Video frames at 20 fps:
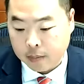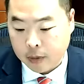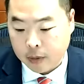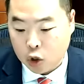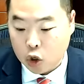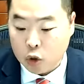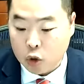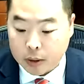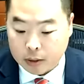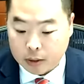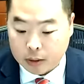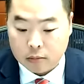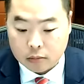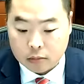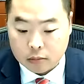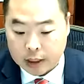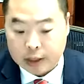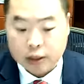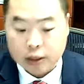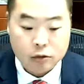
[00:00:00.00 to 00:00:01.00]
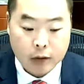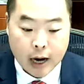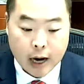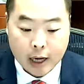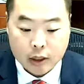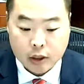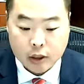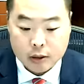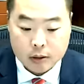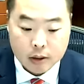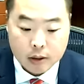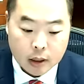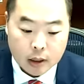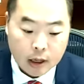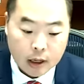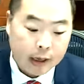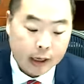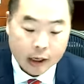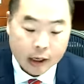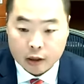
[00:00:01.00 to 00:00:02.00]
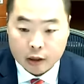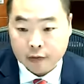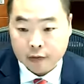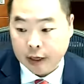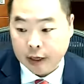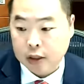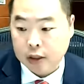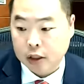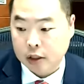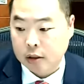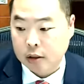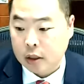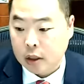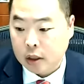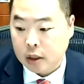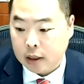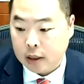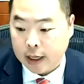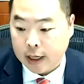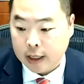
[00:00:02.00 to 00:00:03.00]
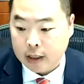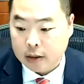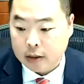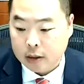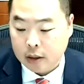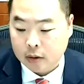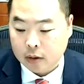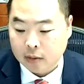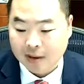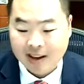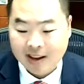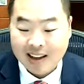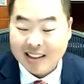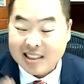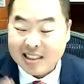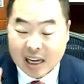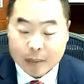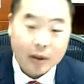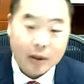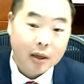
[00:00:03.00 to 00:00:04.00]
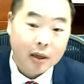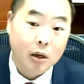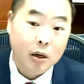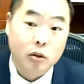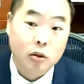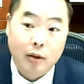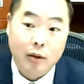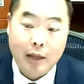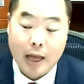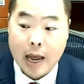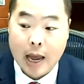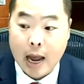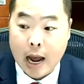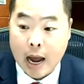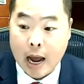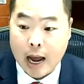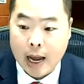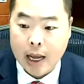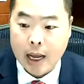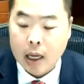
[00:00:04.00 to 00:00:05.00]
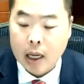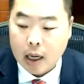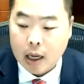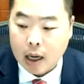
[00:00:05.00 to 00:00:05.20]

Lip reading: human interaction and intervention, right? So same thing goes with AI.